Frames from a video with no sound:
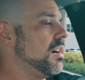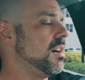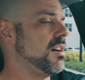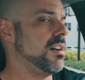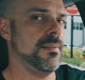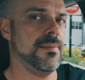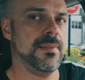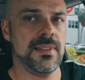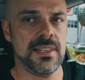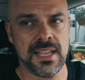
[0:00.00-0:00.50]

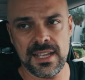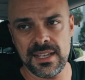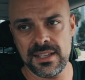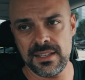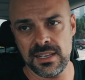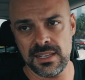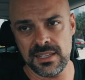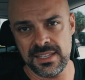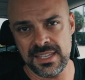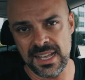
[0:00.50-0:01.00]

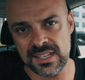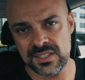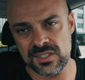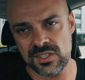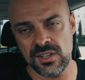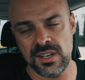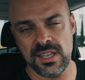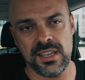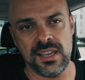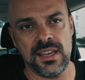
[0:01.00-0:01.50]
Uh,
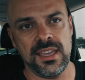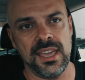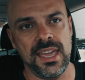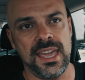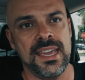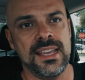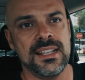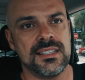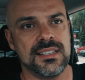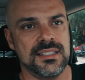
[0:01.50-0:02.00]
yesterday, I
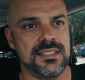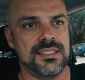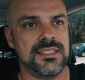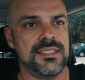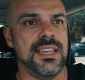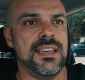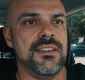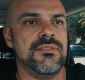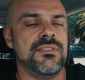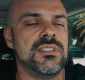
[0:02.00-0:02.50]
ate at
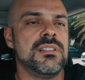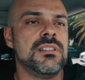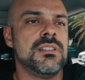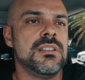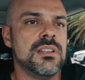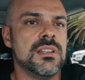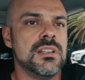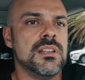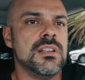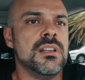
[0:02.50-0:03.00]
7
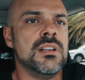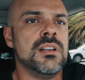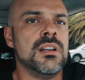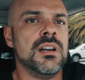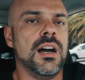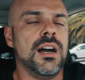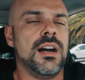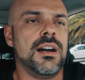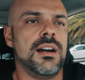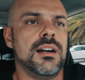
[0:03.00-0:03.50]

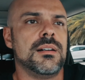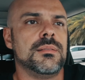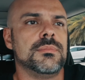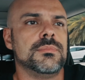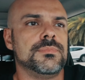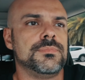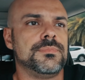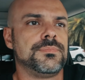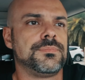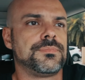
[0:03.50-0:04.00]

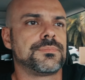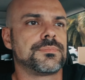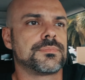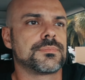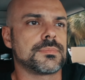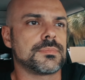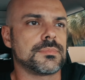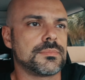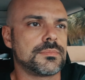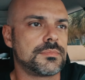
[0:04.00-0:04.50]
um,
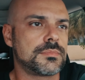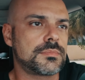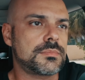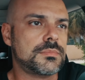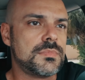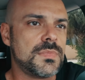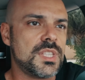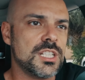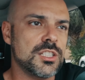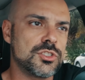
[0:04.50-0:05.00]

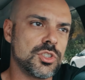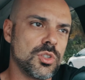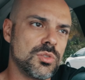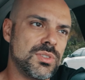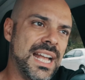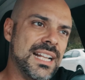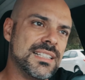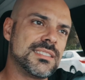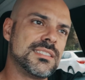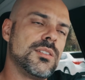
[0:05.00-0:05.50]
so
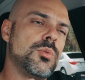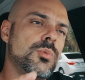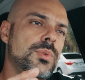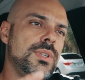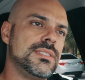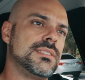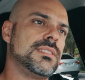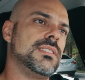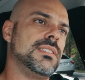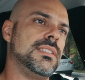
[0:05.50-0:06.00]
that's the
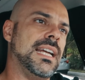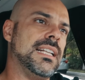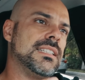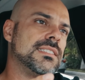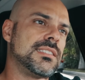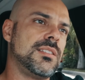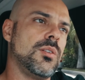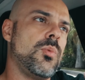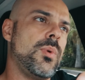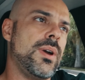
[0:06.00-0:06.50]
reason
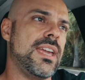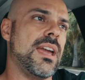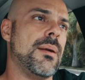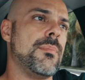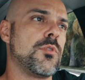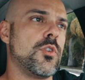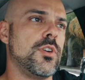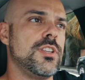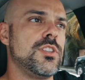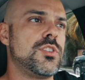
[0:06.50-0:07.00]
that's the way
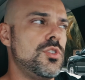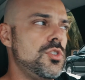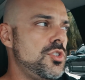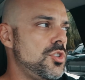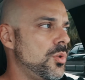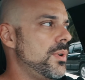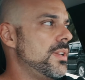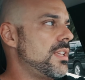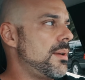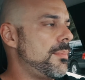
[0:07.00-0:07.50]
i'm going to
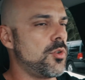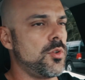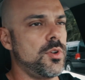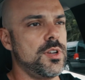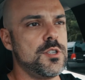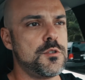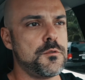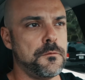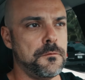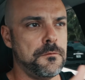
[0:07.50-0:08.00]
do it i'm
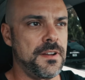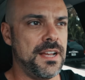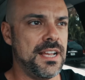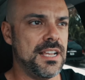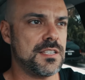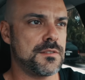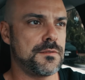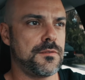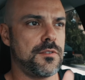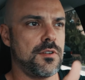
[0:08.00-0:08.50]
going to
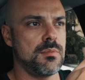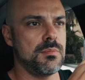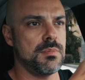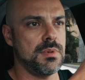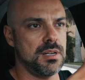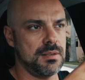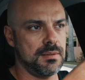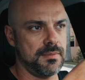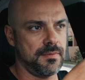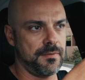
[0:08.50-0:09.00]
fast
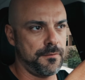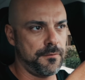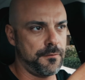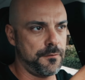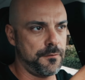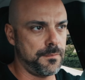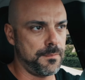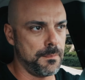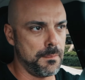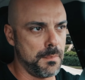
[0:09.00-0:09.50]
from uh,
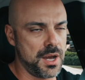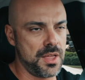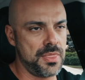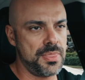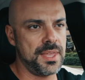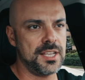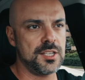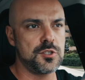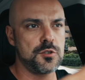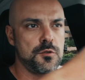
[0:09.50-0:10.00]

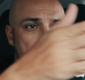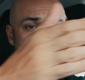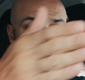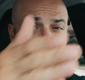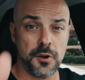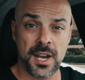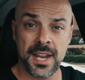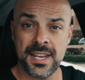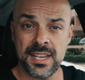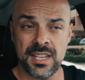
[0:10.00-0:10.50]
monday to
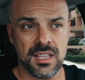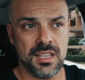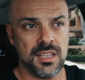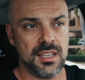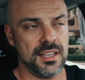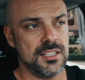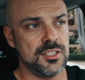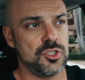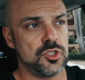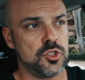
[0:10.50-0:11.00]

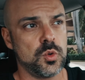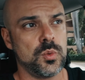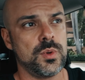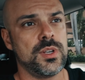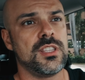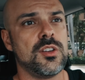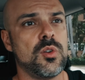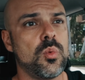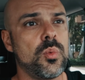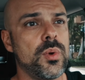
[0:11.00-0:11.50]
friday and
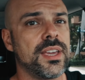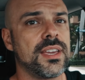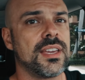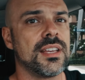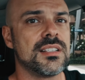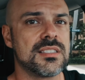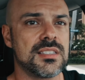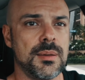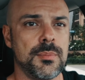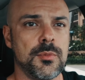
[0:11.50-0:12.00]
during the
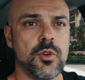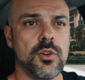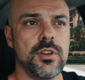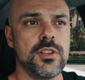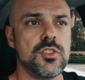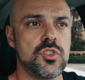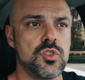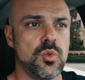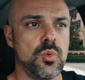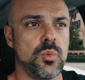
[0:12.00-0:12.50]
weekends i'm
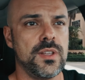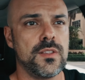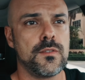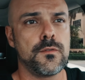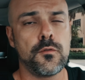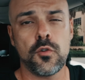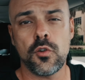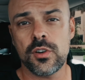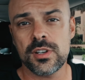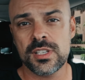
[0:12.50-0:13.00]
going to eat
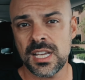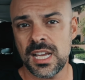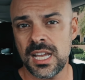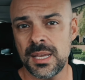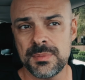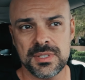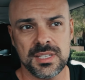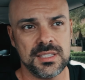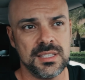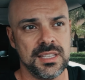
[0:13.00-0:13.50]
four
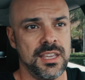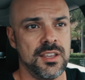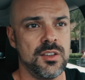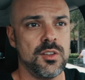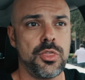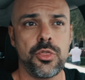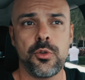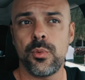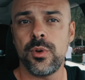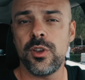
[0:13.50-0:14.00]
times a day
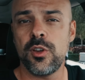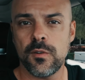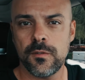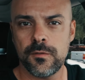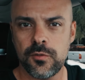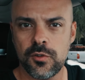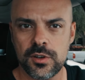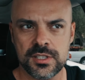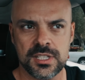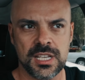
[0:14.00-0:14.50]
or three or
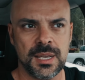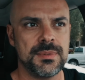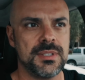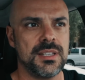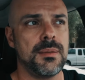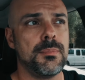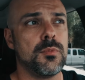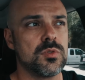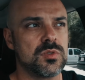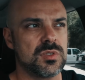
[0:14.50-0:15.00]
four times
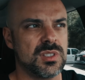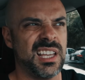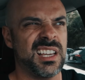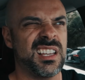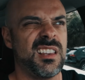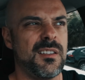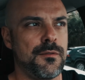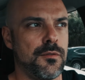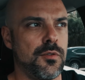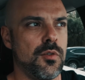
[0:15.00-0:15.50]
a day most
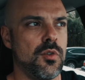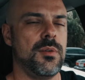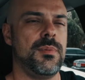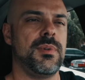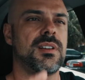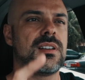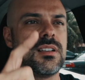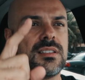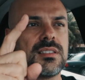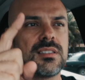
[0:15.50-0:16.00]
likely four
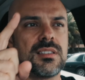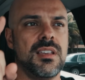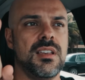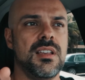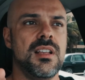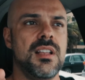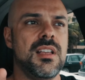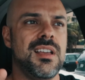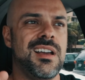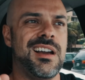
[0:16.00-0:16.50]
because
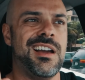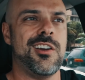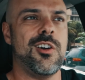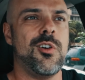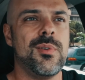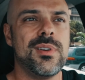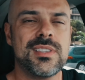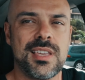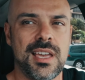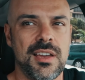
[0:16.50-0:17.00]
i
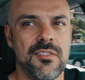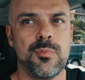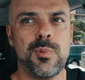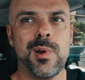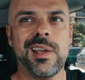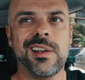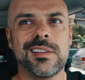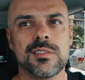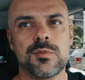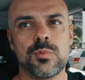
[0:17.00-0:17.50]
always have
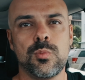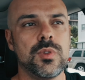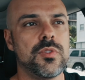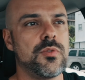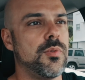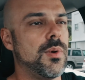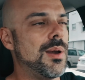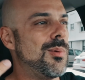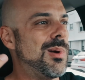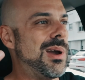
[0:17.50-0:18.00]
breakfast
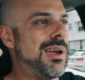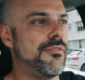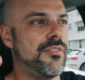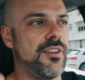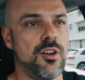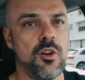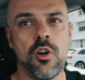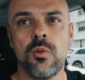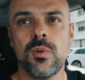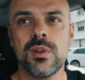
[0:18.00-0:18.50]
with my
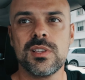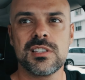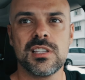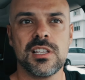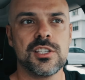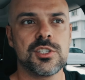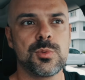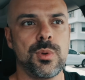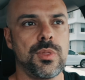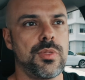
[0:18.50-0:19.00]
wife i always
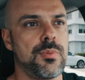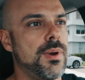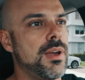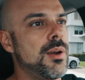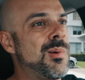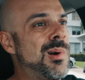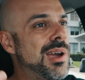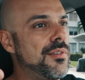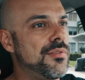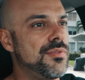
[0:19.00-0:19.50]
lunch with
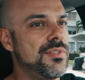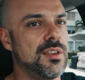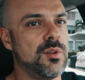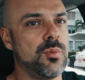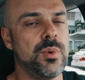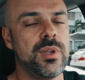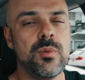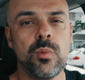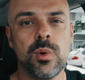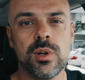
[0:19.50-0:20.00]
my wife
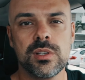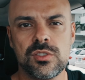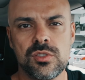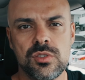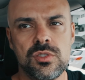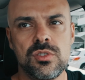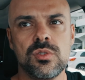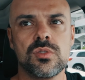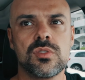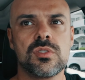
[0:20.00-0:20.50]
then we want
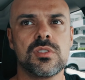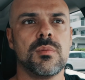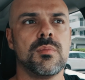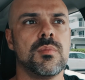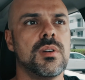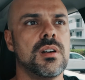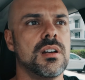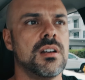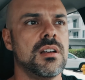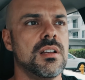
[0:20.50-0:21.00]
to do
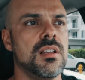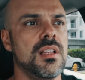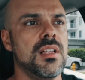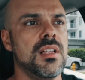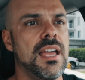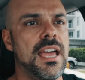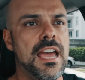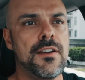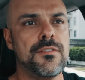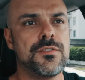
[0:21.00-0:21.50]
some uh,
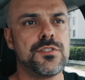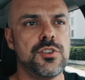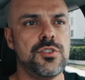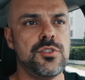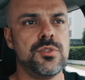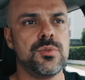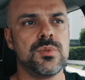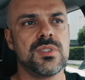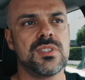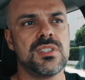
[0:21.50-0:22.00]

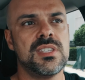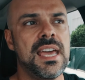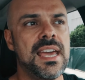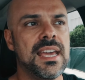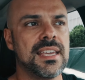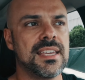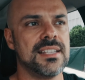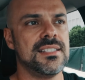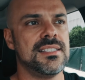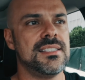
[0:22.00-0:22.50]
afternoon
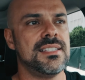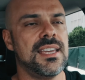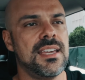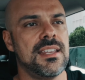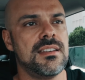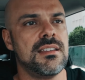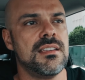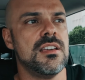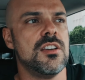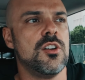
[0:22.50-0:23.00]
snack and
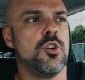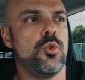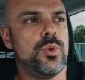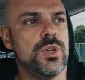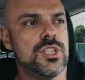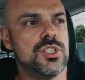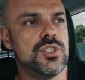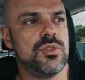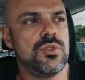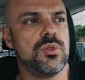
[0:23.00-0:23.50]
then
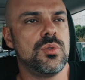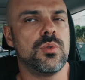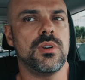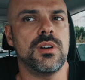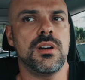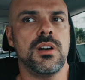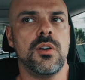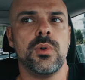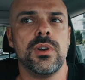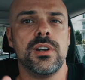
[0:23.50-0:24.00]
we do
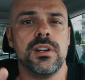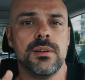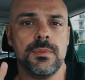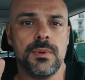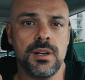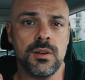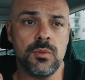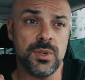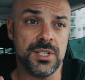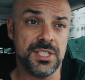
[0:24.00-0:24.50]
our
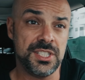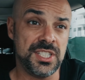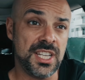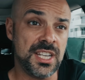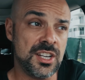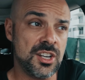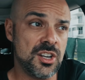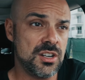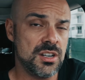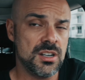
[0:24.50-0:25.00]
our
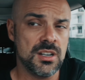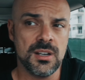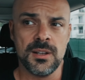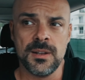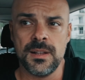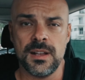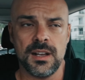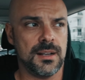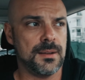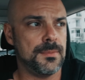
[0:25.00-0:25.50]
dinner
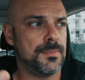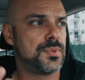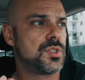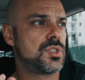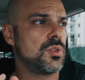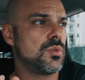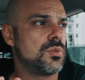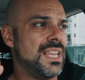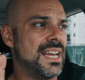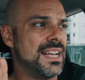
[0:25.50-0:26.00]
uh,
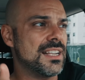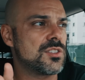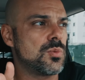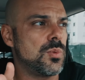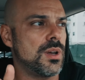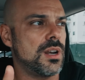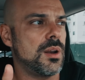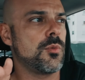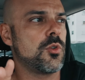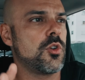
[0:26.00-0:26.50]
so that's
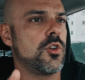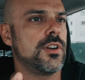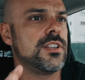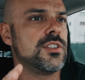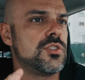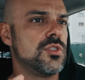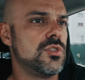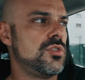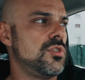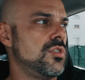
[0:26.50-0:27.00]
what i'm
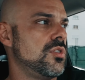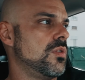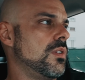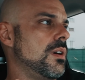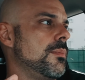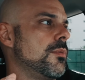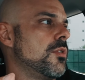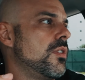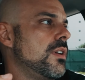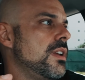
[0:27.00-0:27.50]
going to
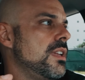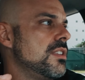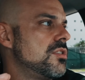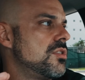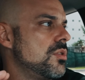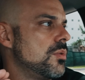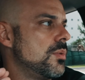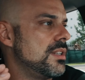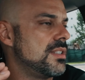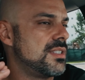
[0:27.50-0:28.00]
do i'm going
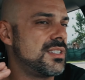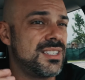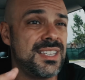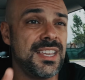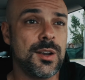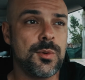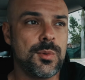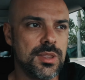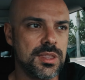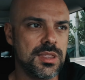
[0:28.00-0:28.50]
to uh,
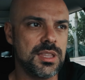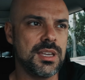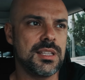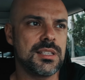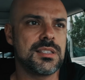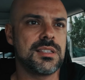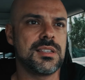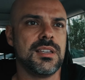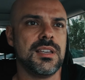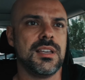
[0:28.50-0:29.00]
stick with
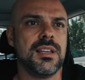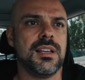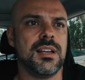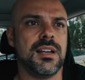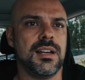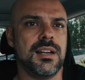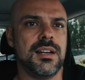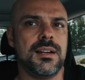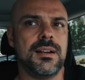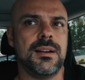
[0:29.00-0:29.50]
it
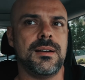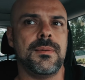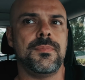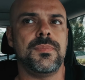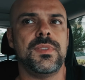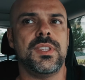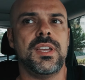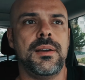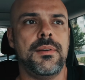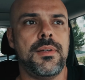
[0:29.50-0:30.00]

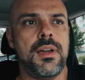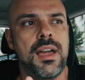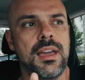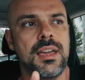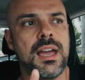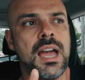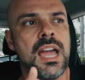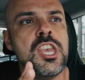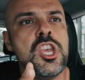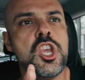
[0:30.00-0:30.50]
um,
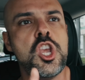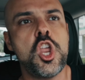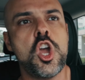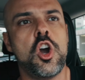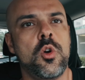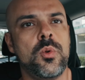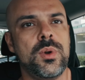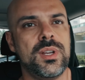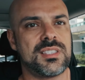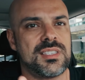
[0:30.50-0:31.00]
I, I
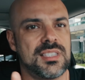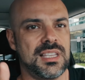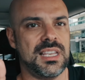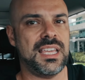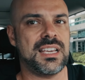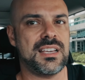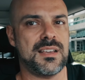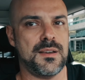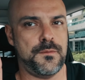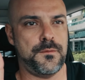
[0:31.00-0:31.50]
know it's
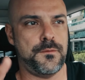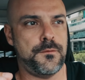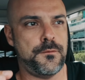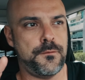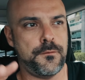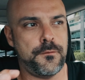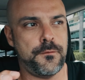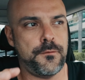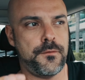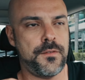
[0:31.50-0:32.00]
like a
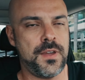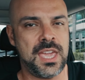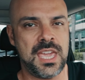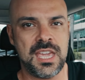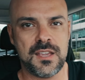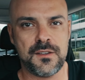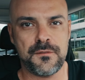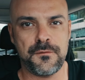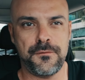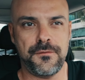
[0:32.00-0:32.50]

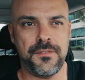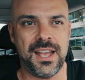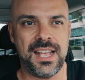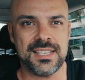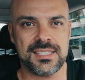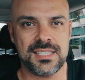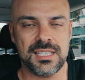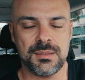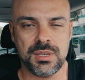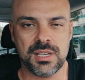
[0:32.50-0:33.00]
fake
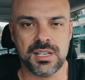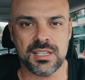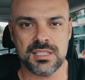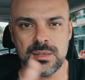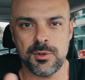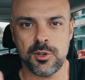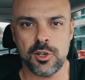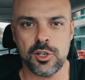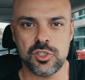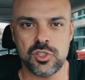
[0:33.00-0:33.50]
fasting
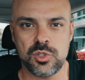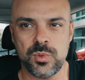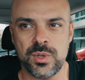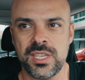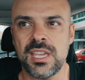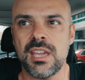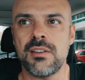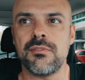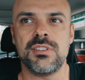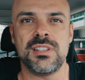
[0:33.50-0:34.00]
because I'm not
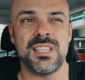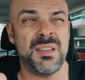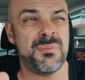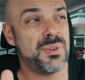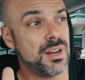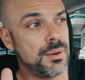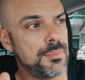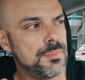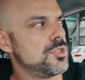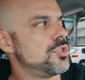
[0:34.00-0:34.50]
doing every day,
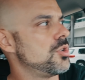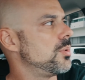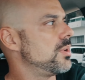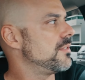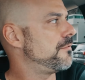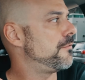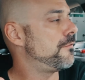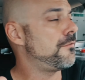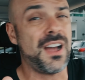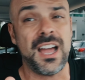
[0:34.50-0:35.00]
but I'm
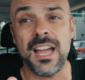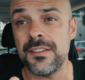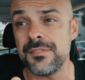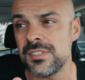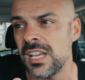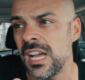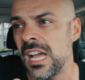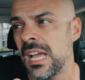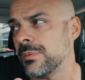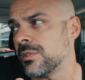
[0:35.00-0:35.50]
doing
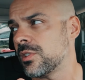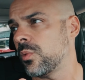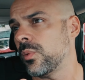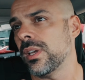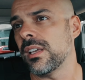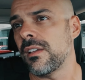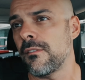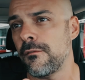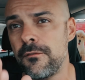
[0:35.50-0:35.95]
five times a week.